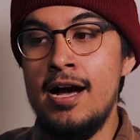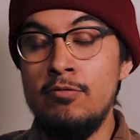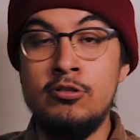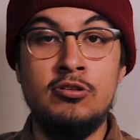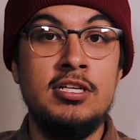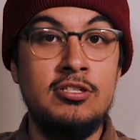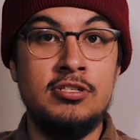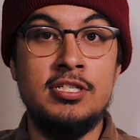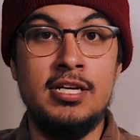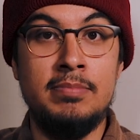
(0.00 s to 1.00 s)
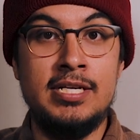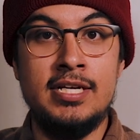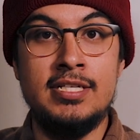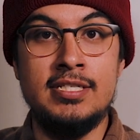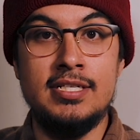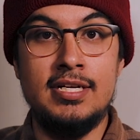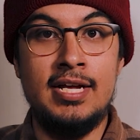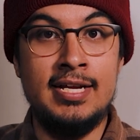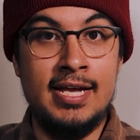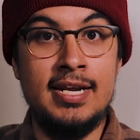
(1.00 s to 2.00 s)
Which was interesting because,
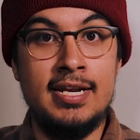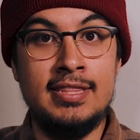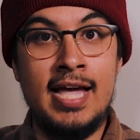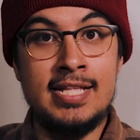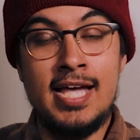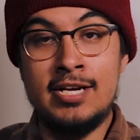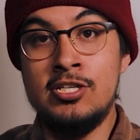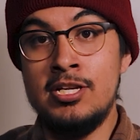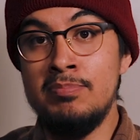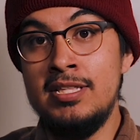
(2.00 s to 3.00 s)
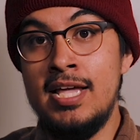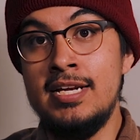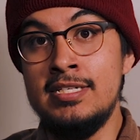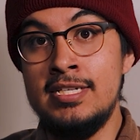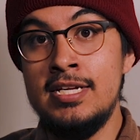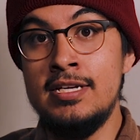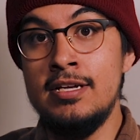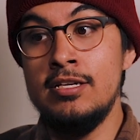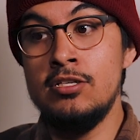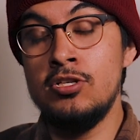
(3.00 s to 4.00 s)
again, that's actually something that did
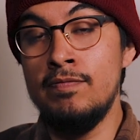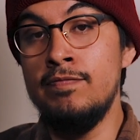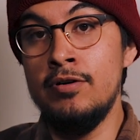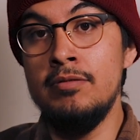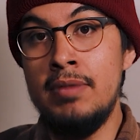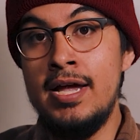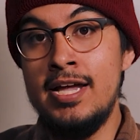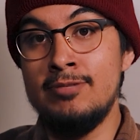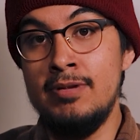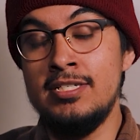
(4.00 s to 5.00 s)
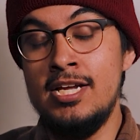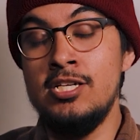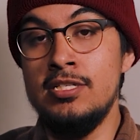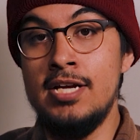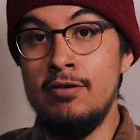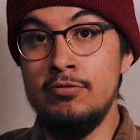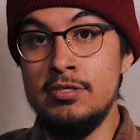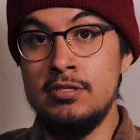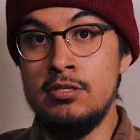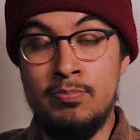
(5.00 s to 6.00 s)
subvert my expectations. I was
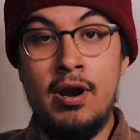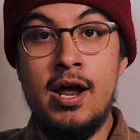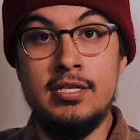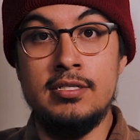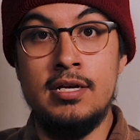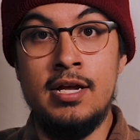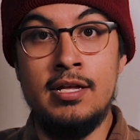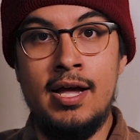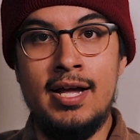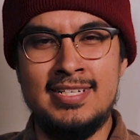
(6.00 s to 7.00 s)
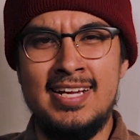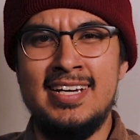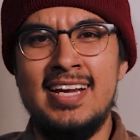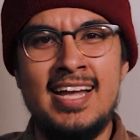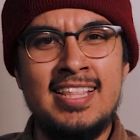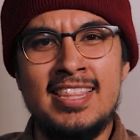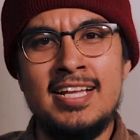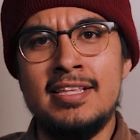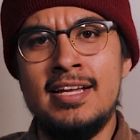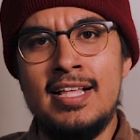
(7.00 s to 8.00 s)
surprised. Because I didn't
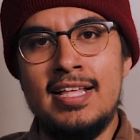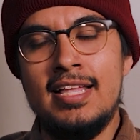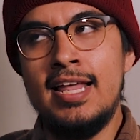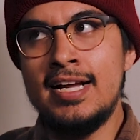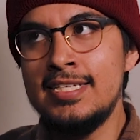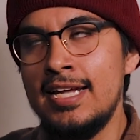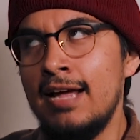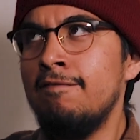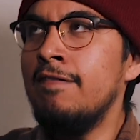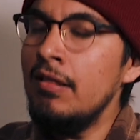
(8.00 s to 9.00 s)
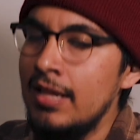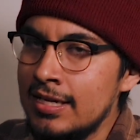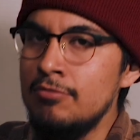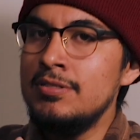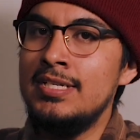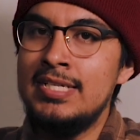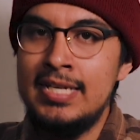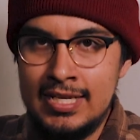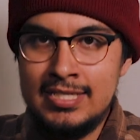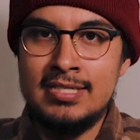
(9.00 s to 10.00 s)
think that, like I said, I felt like it was this
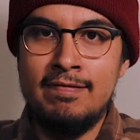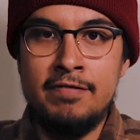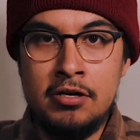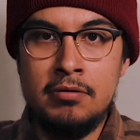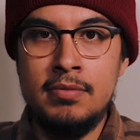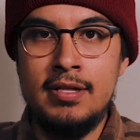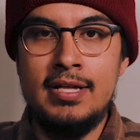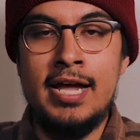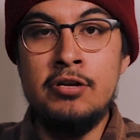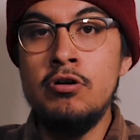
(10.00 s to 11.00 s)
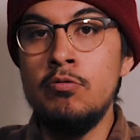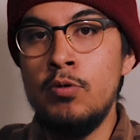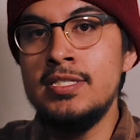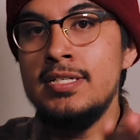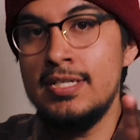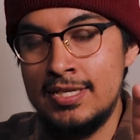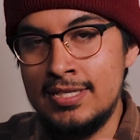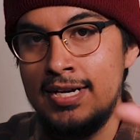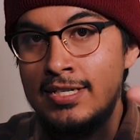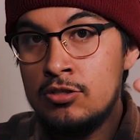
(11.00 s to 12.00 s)
kid's film. I knew it's
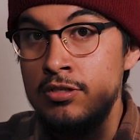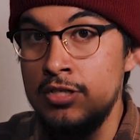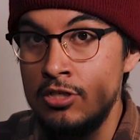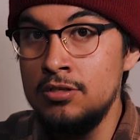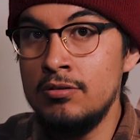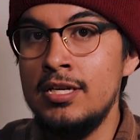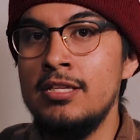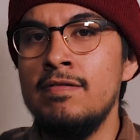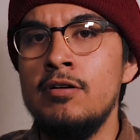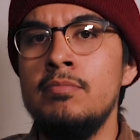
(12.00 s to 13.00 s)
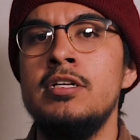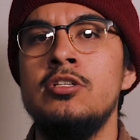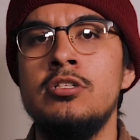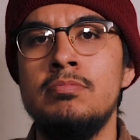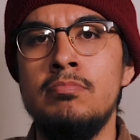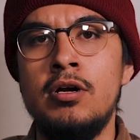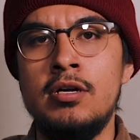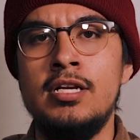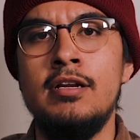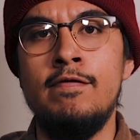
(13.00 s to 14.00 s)
not a traditional kid's film, but it's just
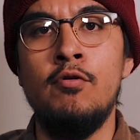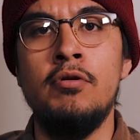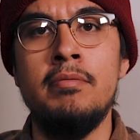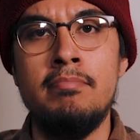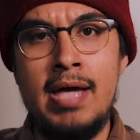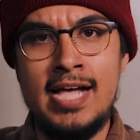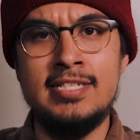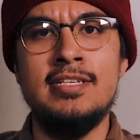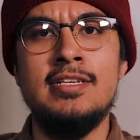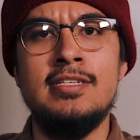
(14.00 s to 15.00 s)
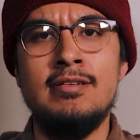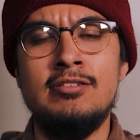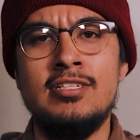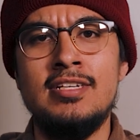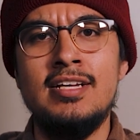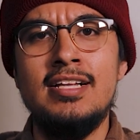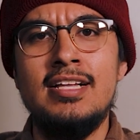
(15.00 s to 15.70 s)
marketed for the masses and just